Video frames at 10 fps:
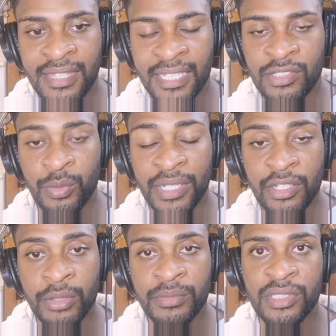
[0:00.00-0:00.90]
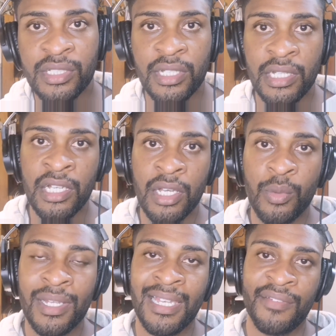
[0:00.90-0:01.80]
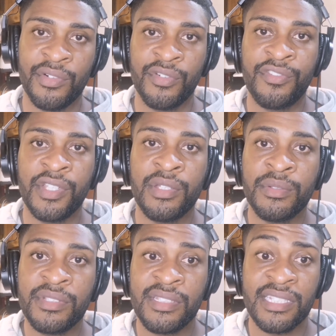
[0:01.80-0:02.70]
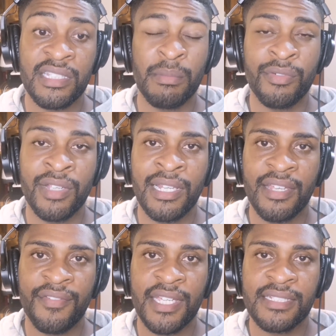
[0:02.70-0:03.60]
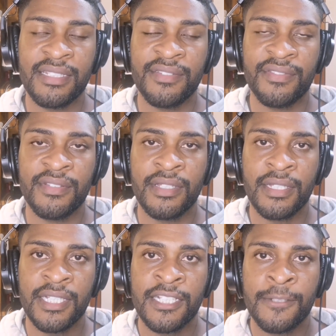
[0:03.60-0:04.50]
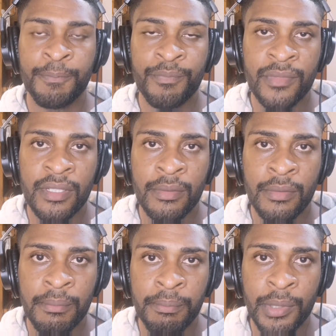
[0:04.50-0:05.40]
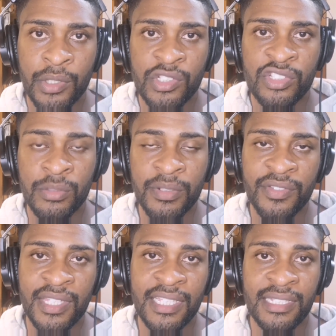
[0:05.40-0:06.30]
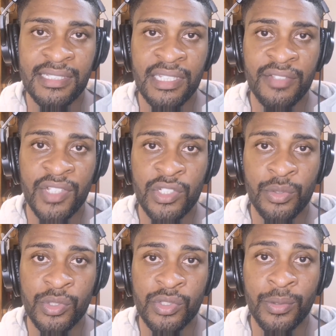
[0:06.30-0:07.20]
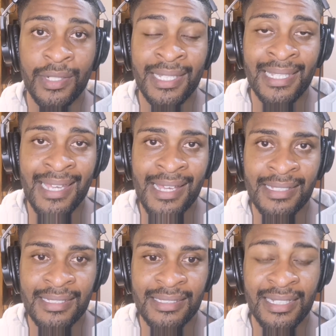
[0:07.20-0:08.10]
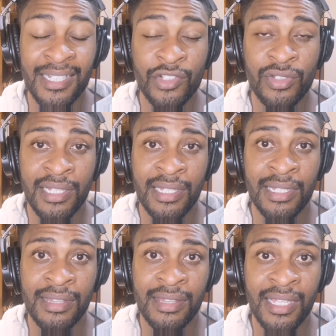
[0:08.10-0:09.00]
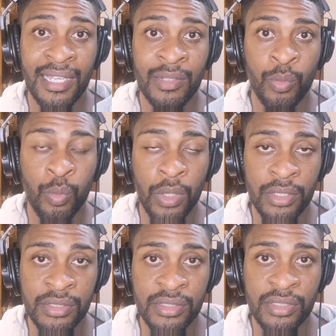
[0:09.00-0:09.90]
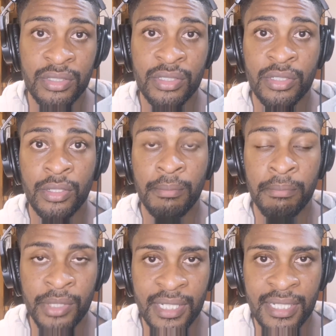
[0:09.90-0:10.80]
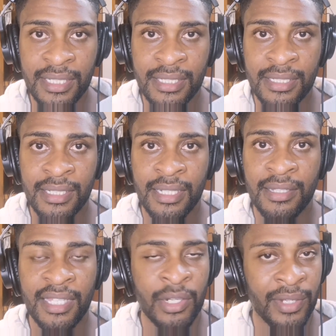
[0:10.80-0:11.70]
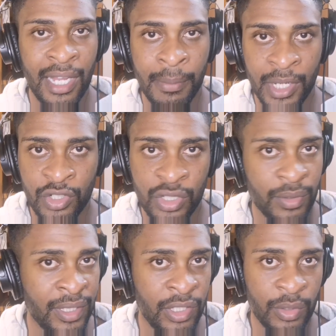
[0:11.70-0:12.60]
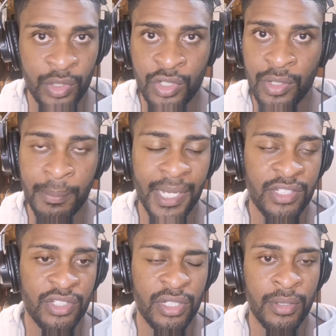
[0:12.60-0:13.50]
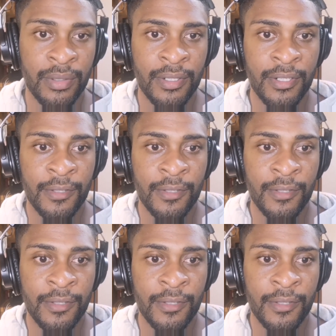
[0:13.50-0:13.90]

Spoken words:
this, when it comes to lower level feuds, this can be really effective. But some of these individuals who are in gangs, literally, they want money. They don't care about shooting you or shooting past you.